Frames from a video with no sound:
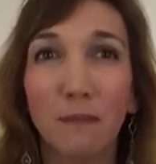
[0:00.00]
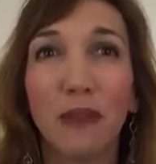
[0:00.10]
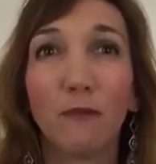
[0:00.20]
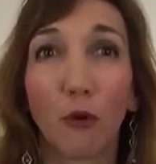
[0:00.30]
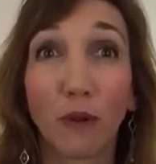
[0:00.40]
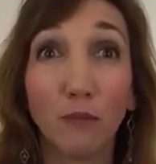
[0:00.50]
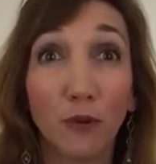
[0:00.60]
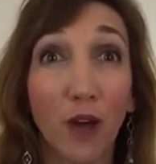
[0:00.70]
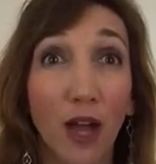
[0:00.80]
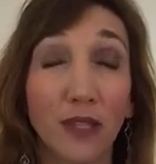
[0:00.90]
before we
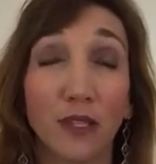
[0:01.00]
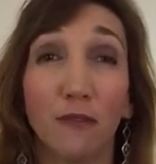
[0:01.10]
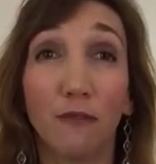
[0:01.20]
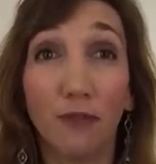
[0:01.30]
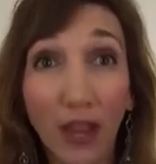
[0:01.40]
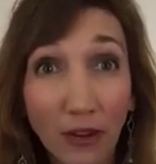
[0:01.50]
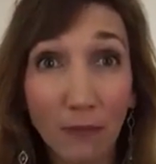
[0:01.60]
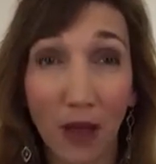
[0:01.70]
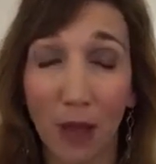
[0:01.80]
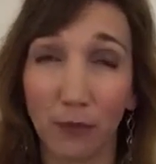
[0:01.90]
move on to the
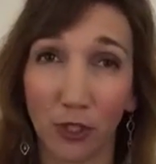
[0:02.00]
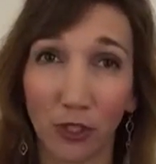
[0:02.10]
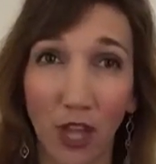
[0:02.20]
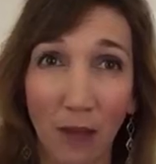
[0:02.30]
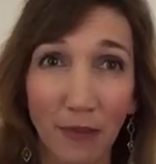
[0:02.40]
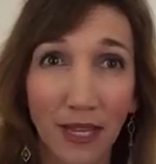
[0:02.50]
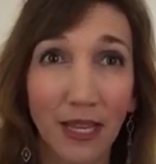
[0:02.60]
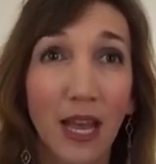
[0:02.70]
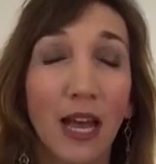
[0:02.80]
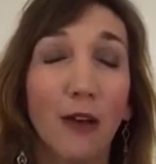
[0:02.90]
very popular topic